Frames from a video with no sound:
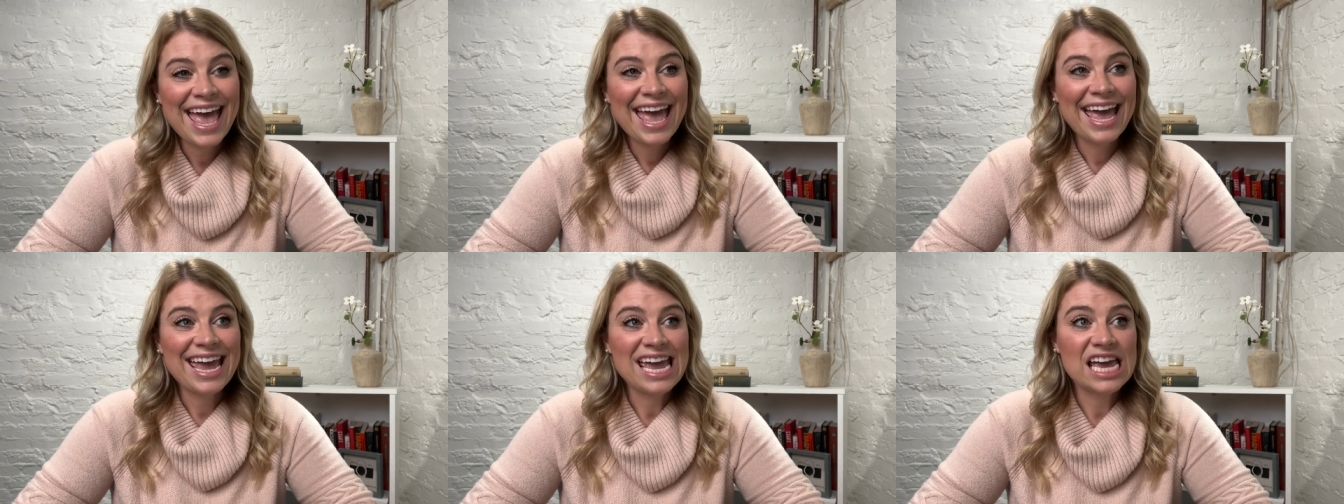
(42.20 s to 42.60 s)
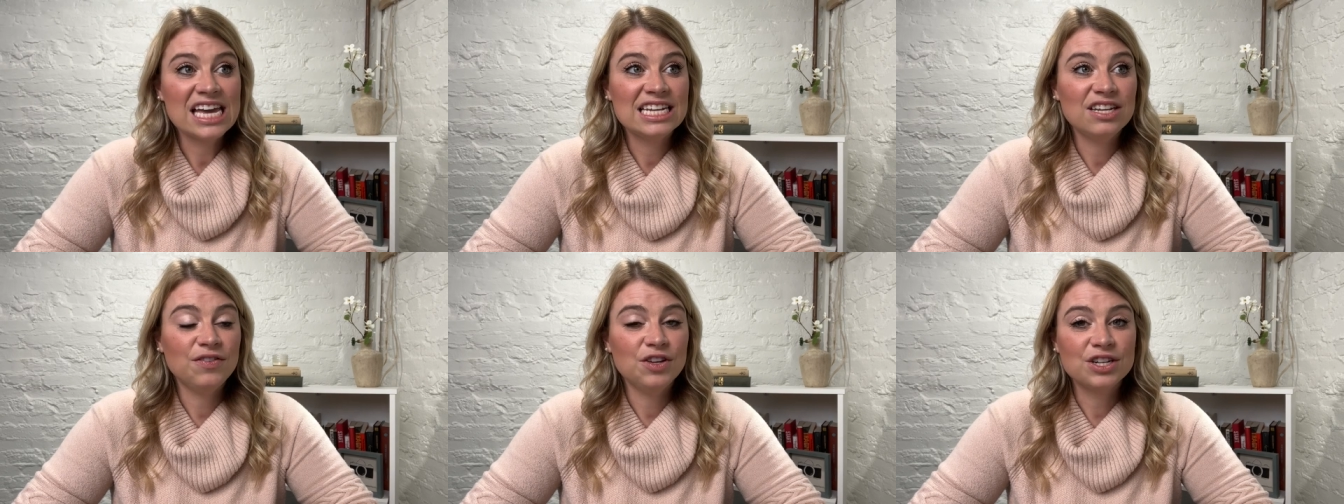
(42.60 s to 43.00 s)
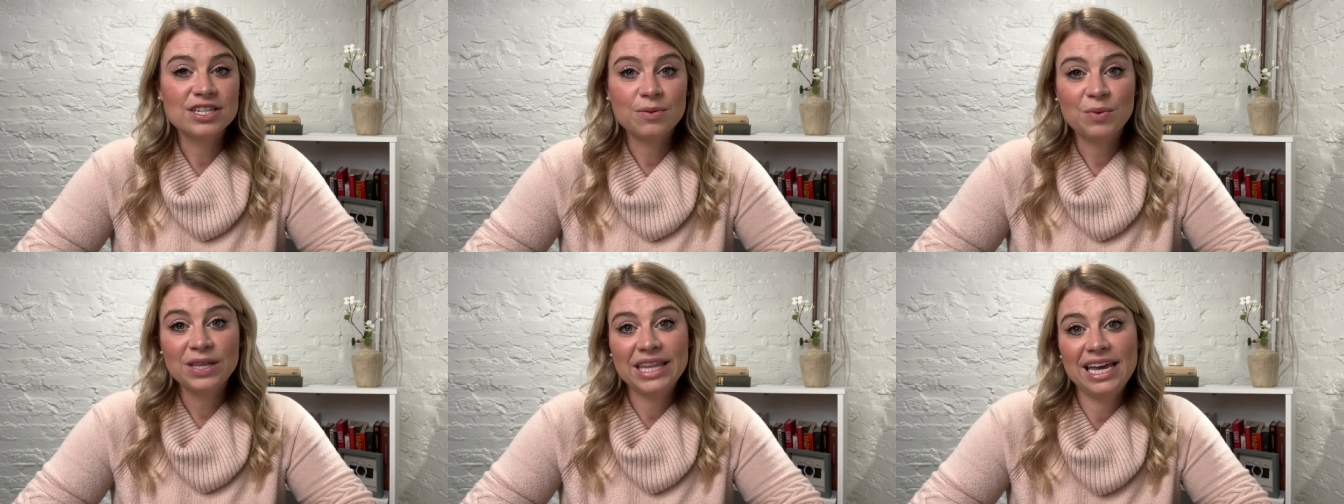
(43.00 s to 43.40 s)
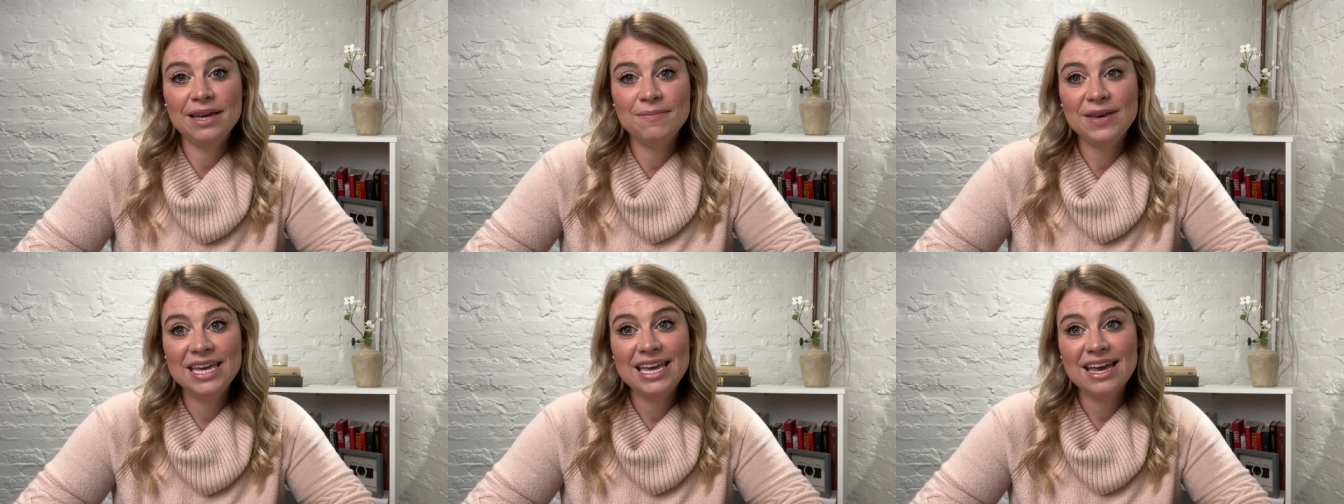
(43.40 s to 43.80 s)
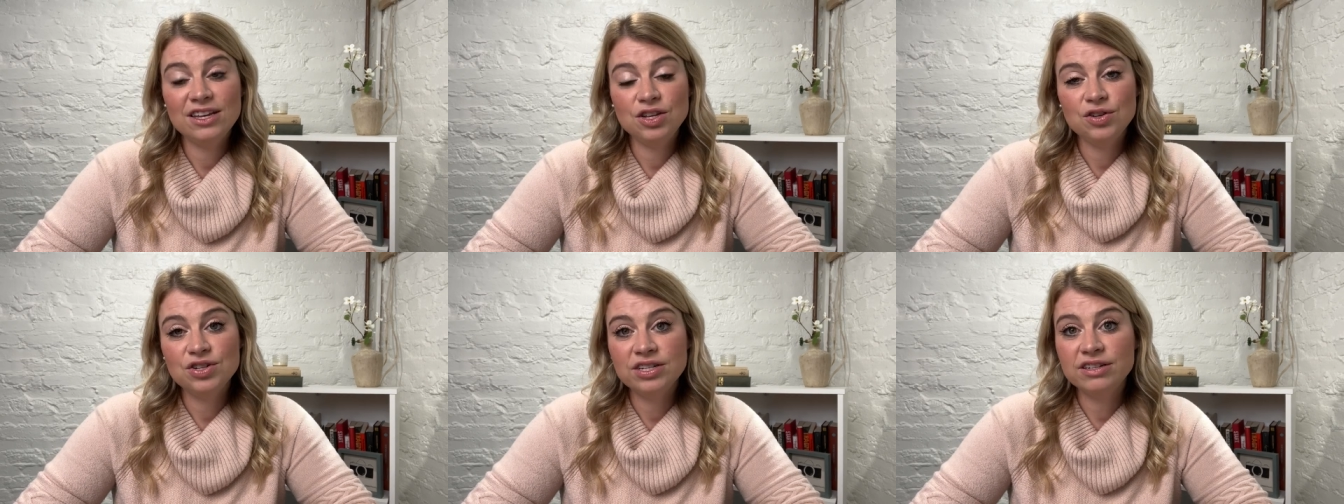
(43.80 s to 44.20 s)
And if you're someone like me and
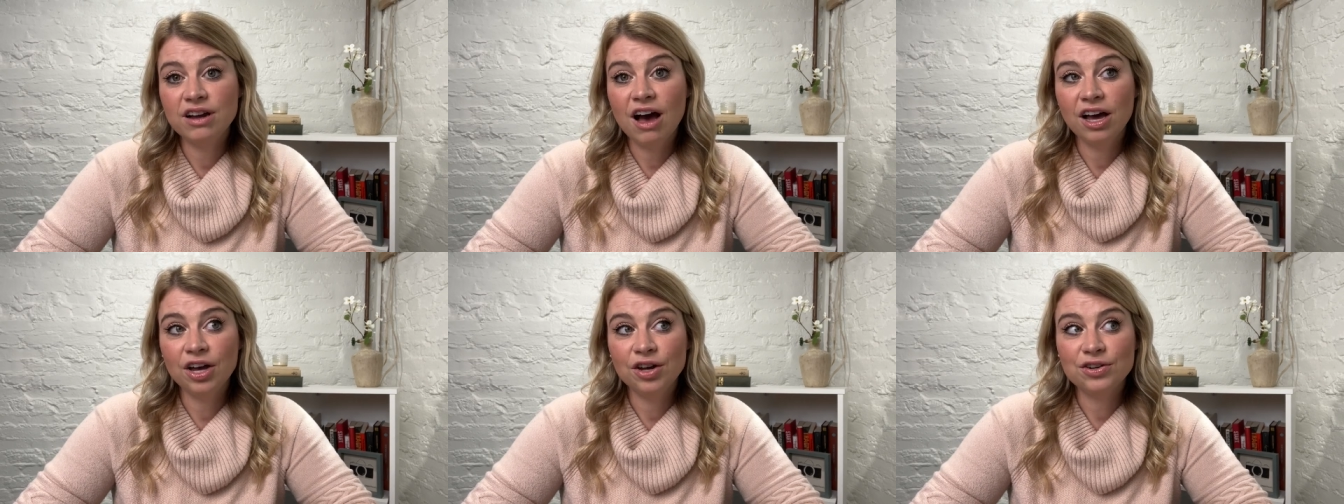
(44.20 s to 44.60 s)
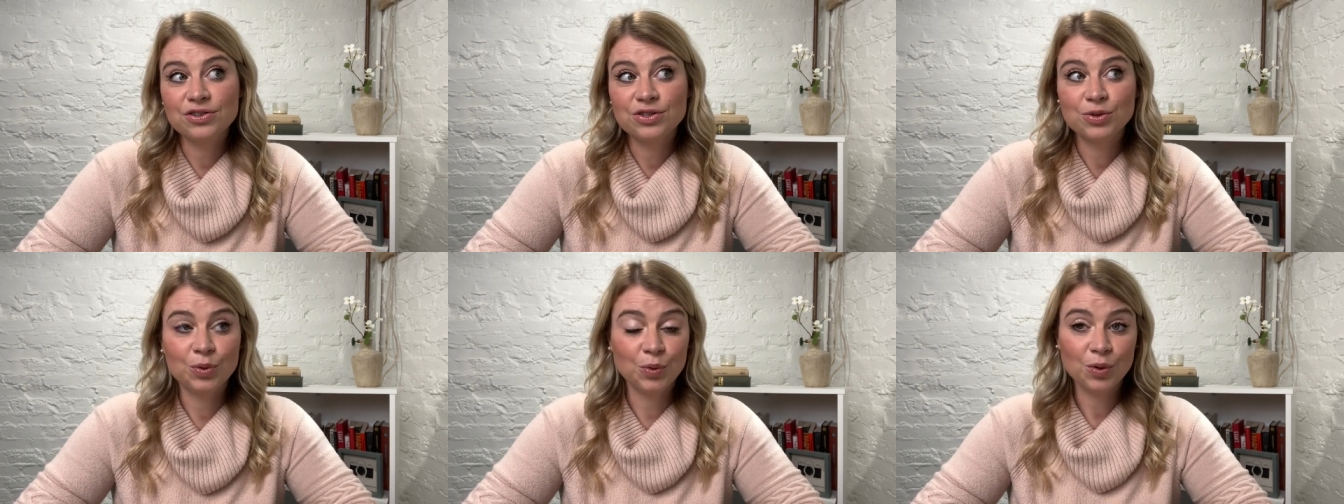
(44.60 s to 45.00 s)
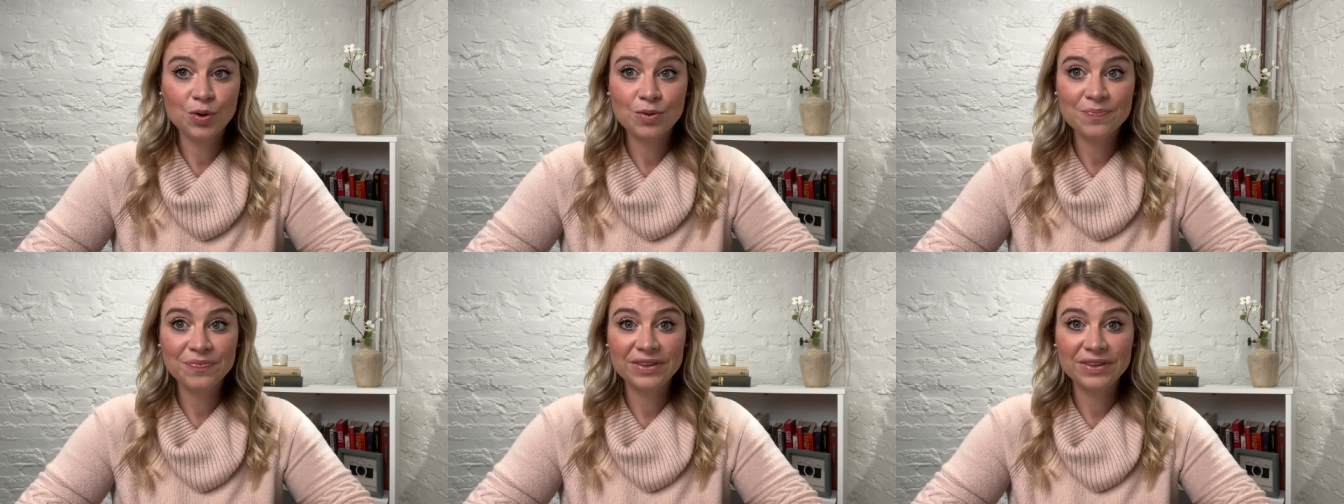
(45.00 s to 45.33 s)
you did not go to school